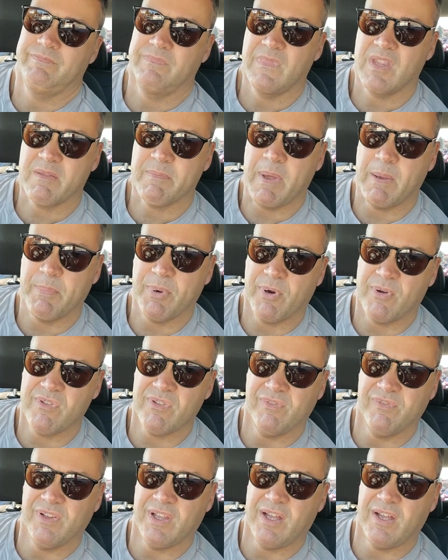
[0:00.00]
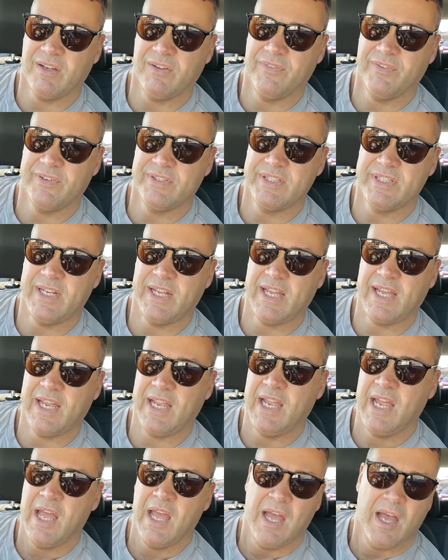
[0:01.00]
It's my personal vlog for
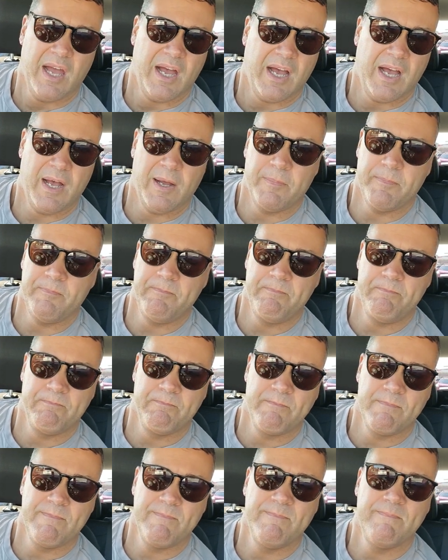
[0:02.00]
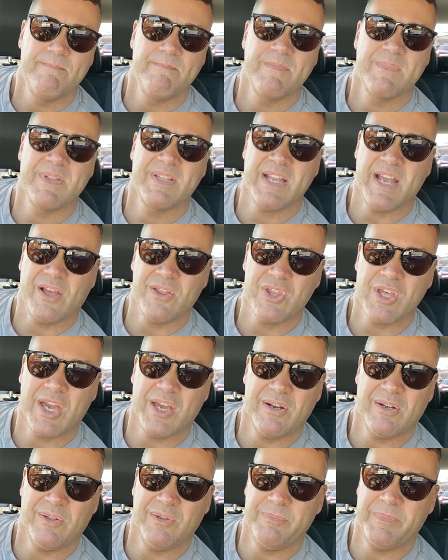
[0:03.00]
today. Um, style
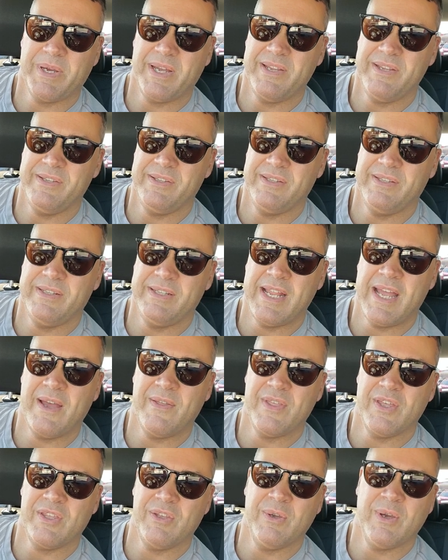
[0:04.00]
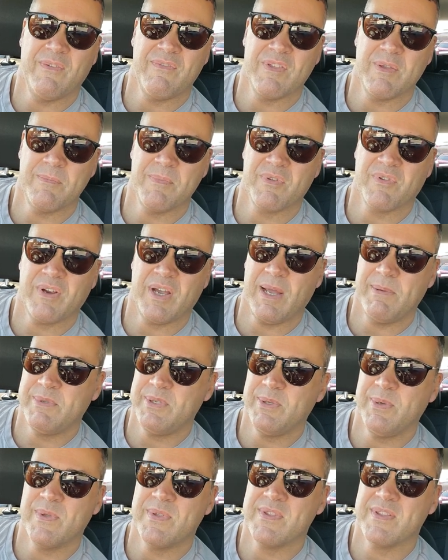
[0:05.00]
channeled by now that you have subscribed
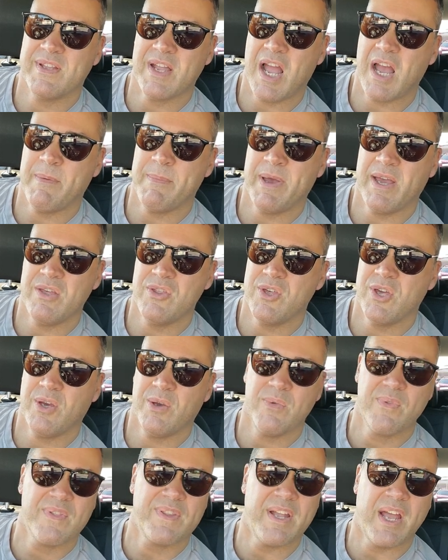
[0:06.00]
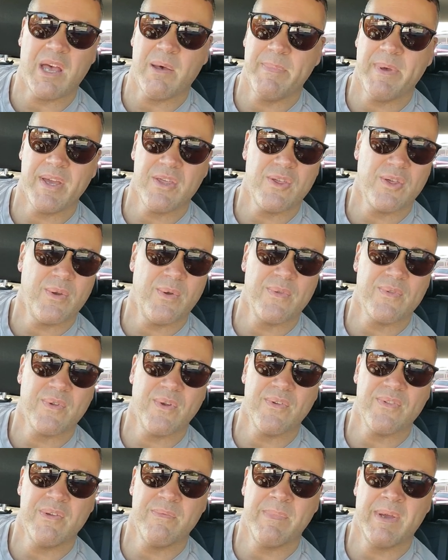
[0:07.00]
to is Style by Joe. Style by Joe is
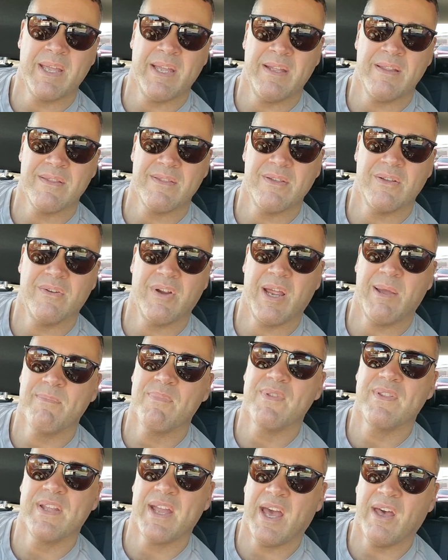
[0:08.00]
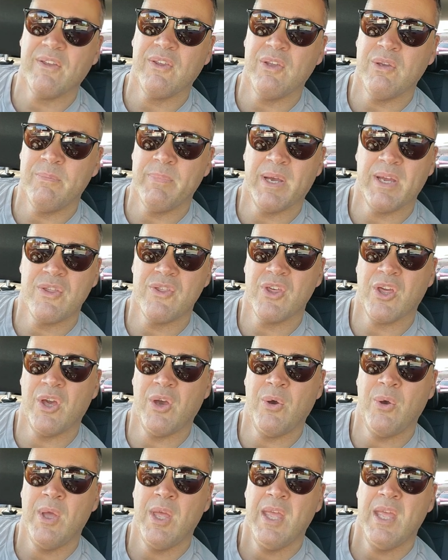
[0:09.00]
also my Instagram. Style You by
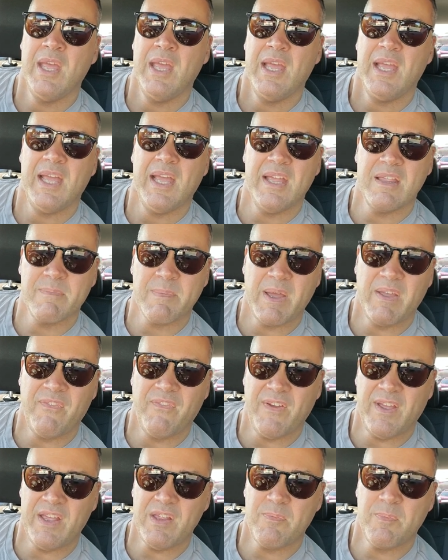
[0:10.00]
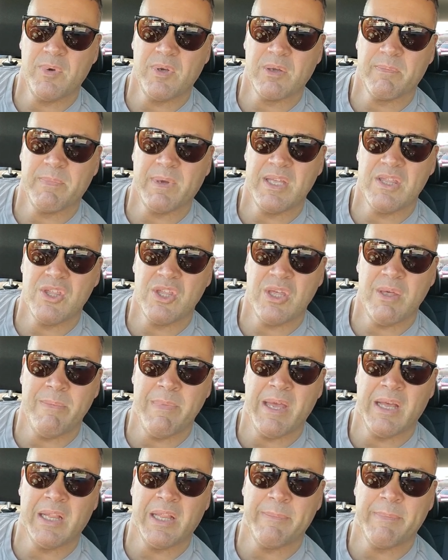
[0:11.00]
Joe is my Facebook, my
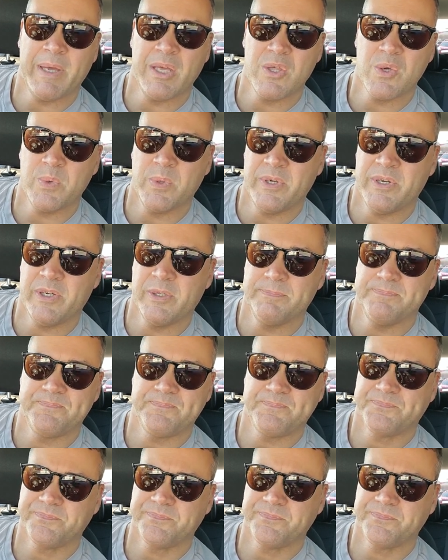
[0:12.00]
Gmail, and my Twitter.